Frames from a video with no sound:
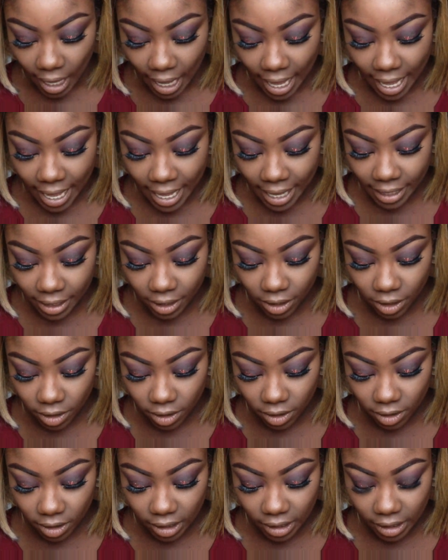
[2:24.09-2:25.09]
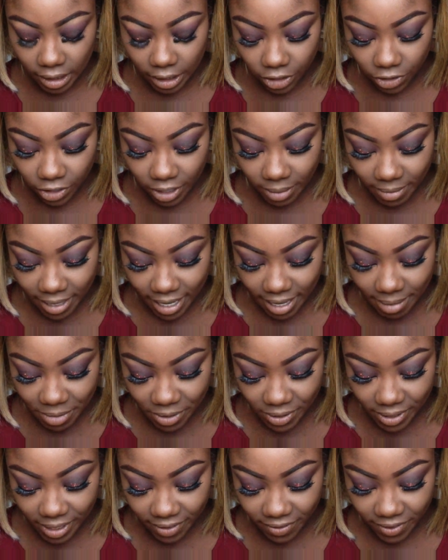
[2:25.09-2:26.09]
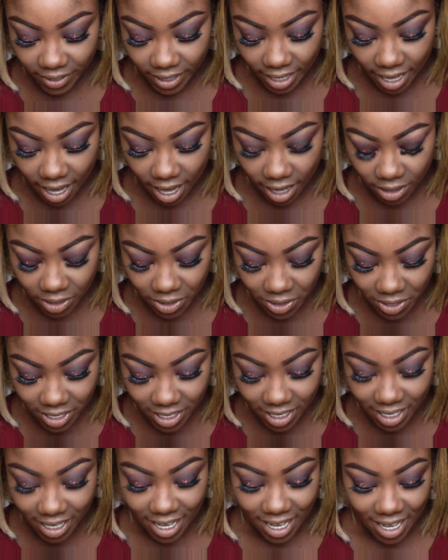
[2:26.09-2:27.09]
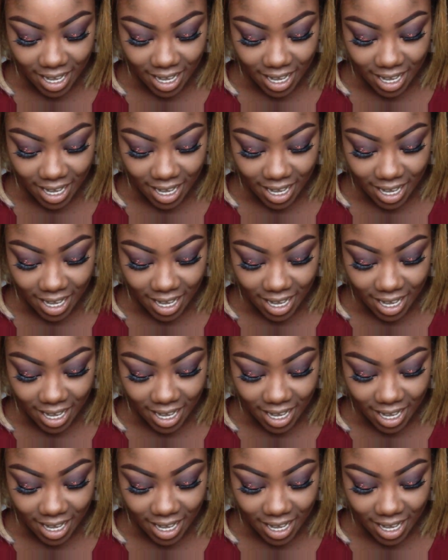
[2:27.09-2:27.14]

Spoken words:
And the cream that I'm using for the contour